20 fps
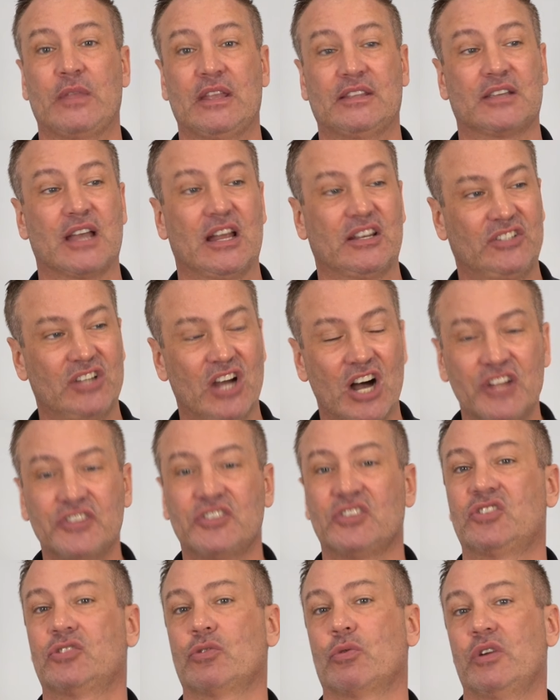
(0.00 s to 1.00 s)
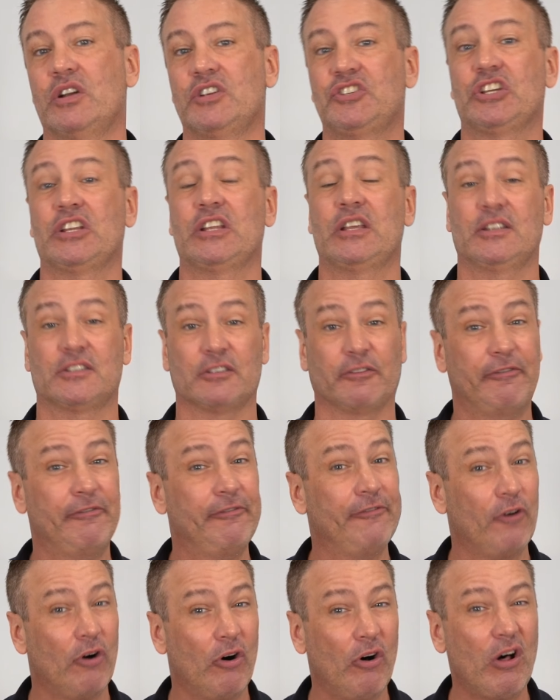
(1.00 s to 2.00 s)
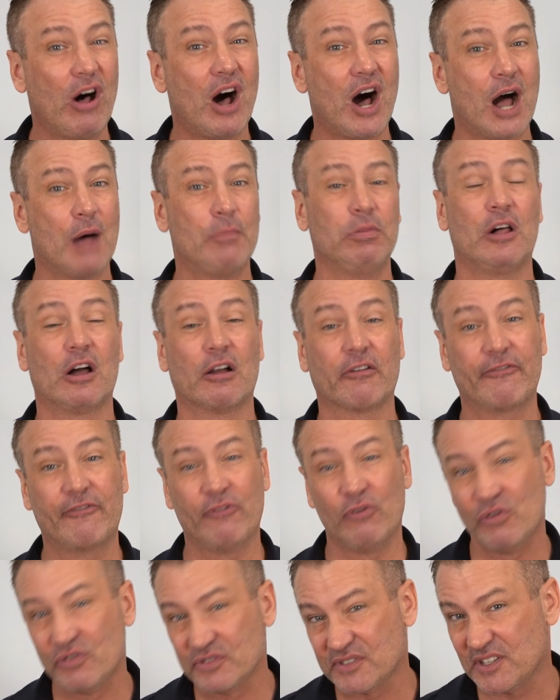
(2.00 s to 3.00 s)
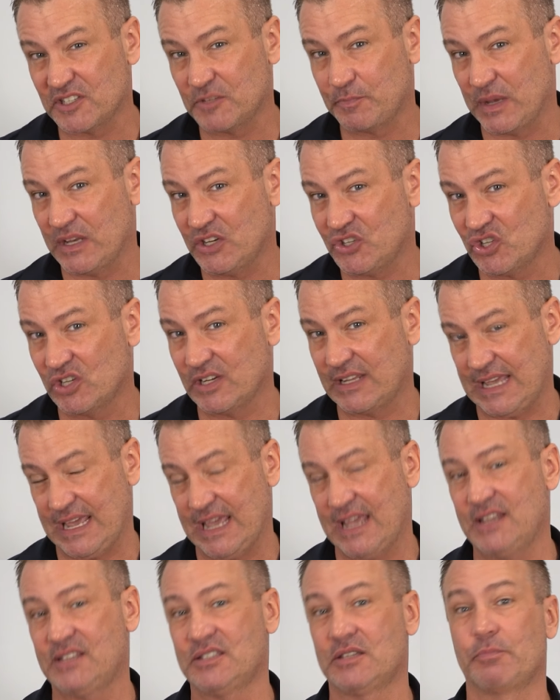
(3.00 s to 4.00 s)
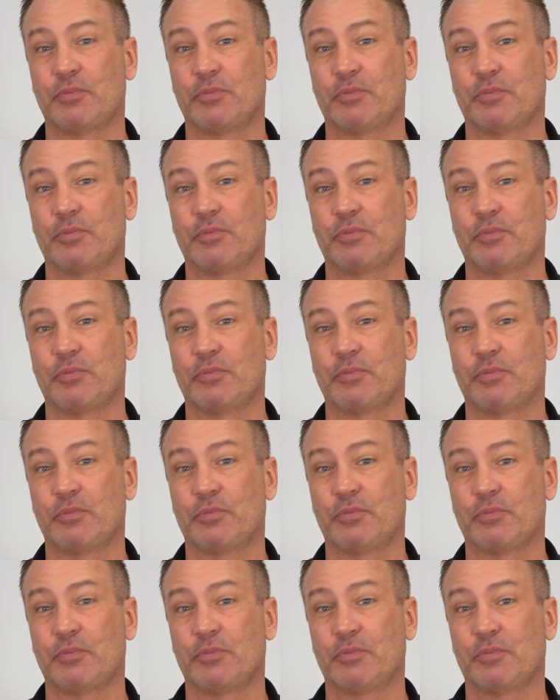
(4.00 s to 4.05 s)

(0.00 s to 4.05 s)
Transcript: It's got tons of storage in it. It's a full oblong, full suspension case.